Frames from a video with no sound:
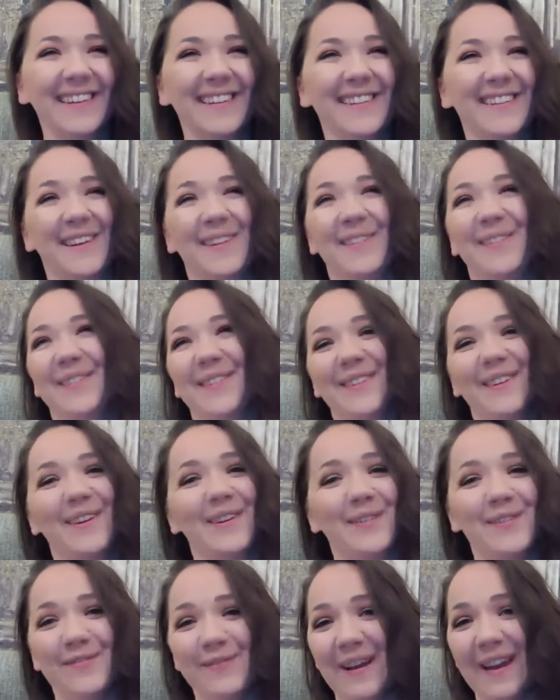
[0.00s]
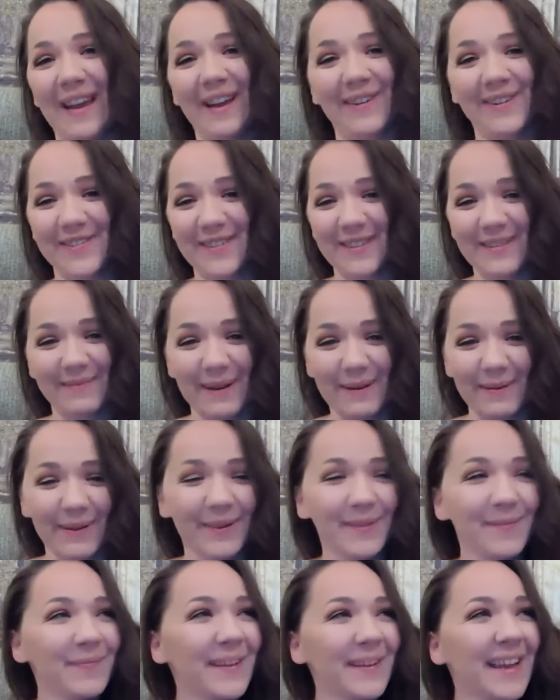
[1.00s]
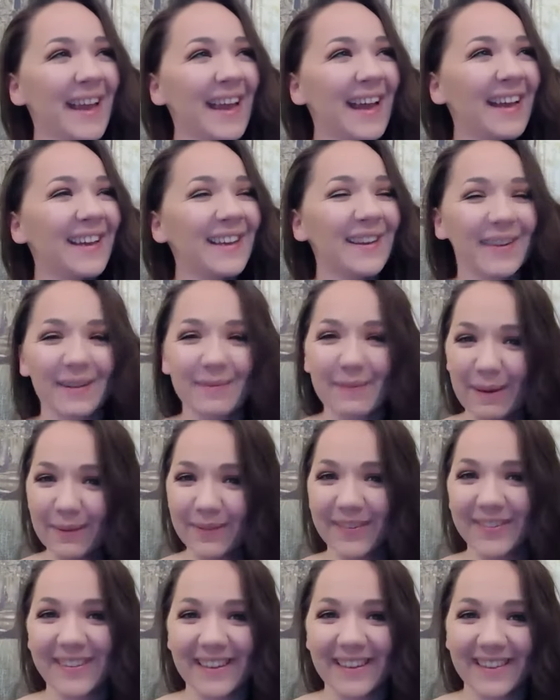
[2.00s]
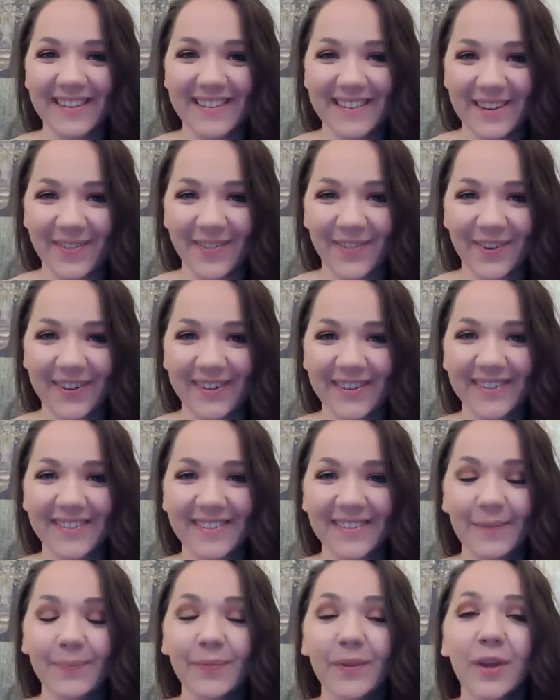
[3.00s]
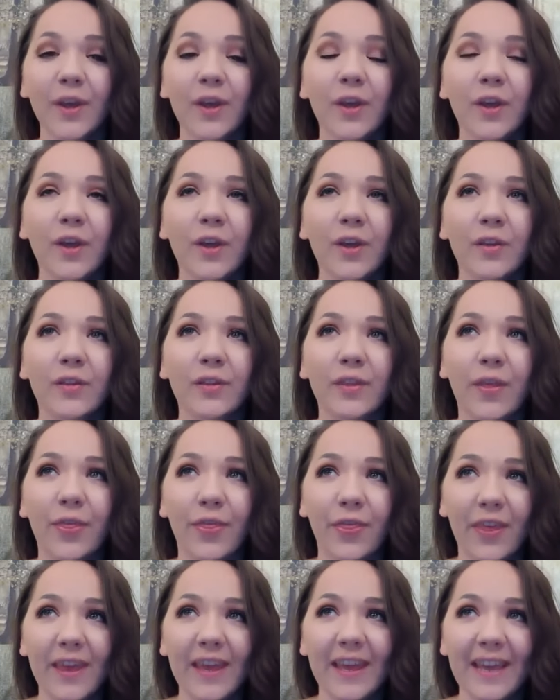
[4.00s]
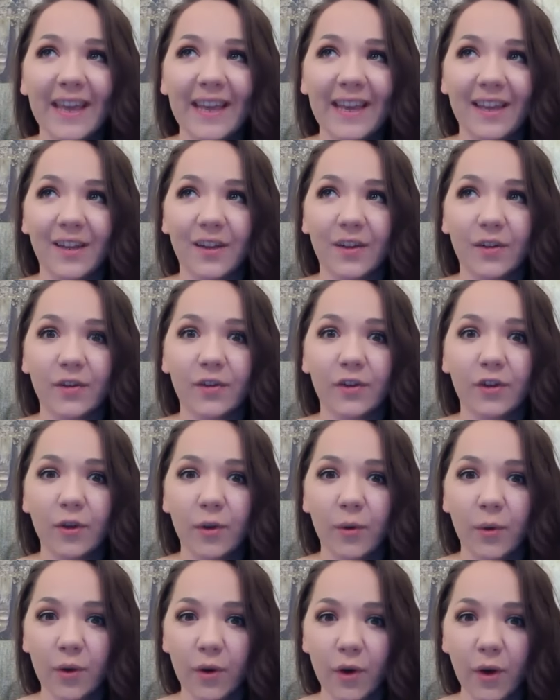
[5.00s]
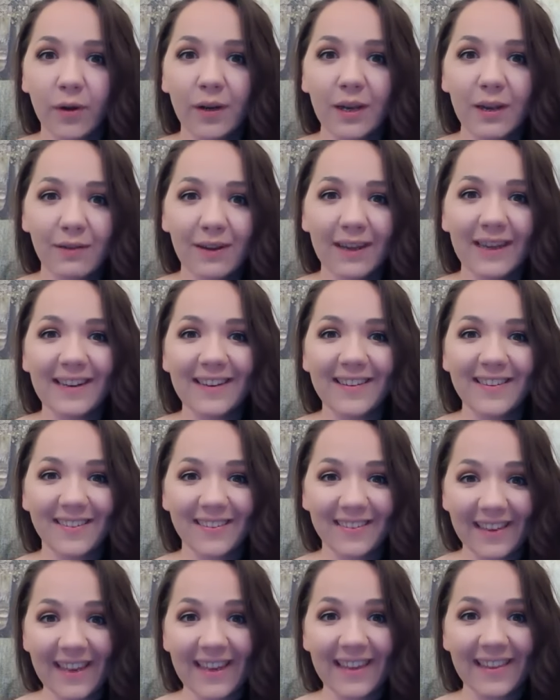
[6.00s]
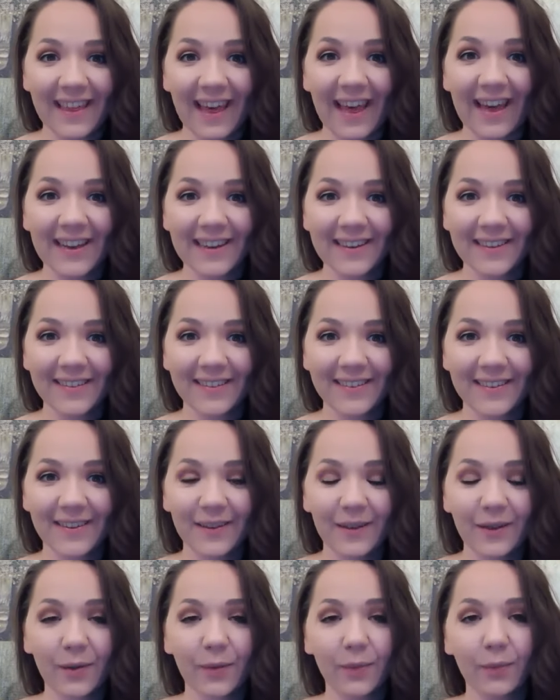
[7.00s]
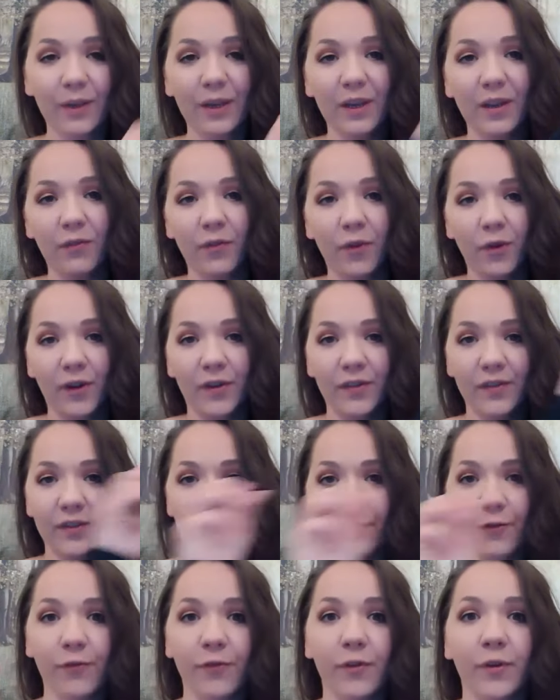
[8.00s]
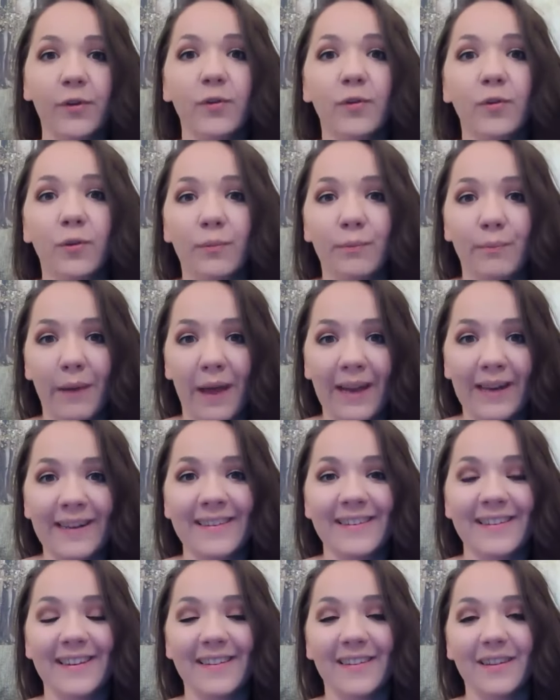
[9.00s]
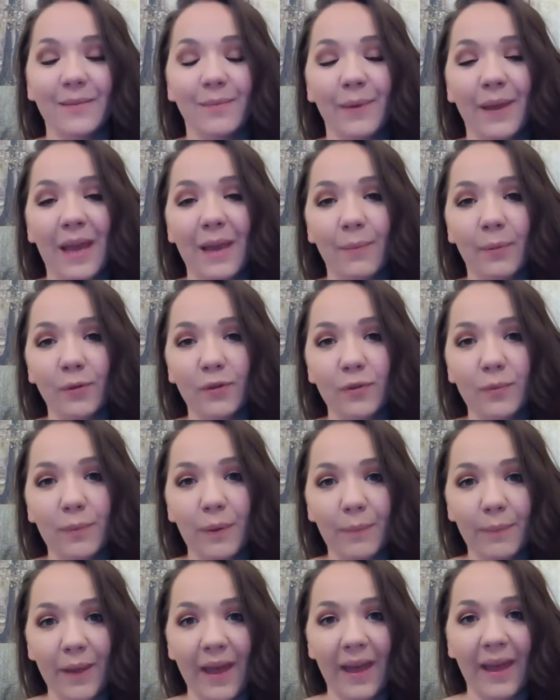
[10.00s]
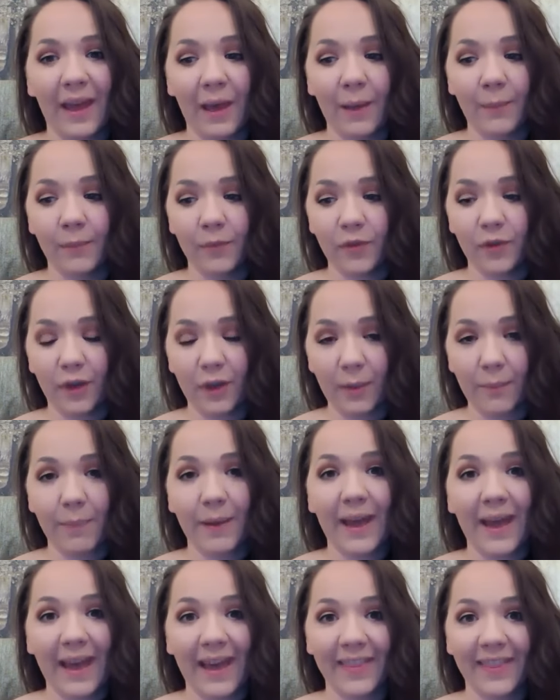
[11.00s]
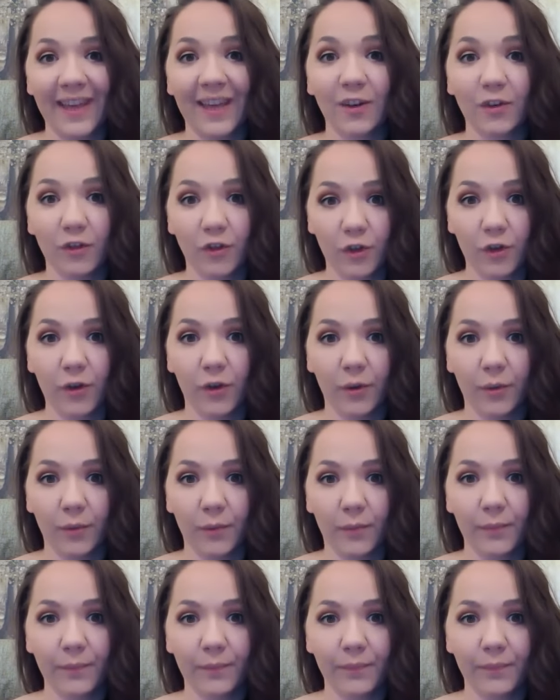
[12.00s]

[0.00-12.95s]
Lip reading: Don't know what's going on with my language at the moment. You're going to be able to see the difference. The thing is, you can only really see that when you've got a different normality to be able to prepare to compare that to.